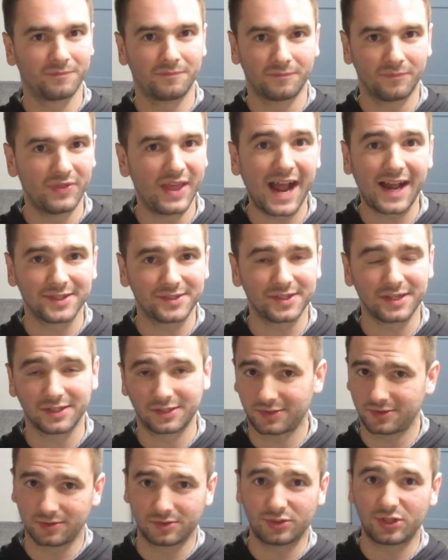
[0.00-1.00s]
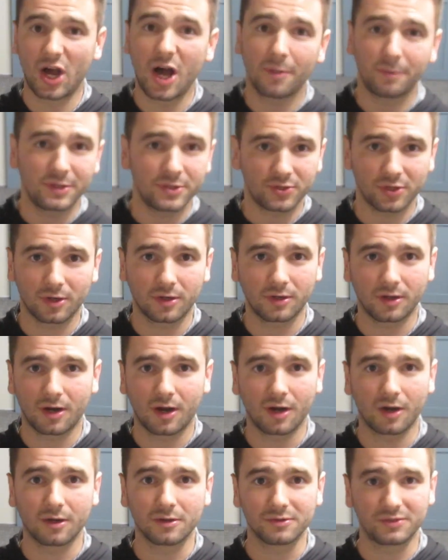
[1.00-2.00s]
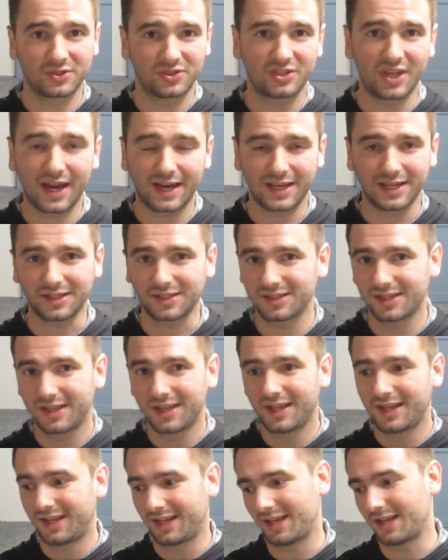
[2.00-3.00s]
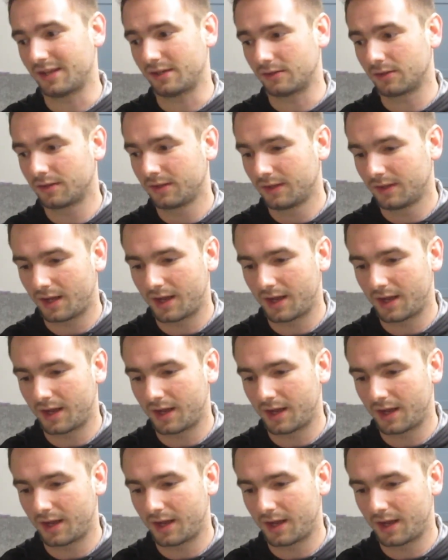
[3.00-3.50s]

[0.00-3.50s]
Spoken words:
That's it. Zombies are second. It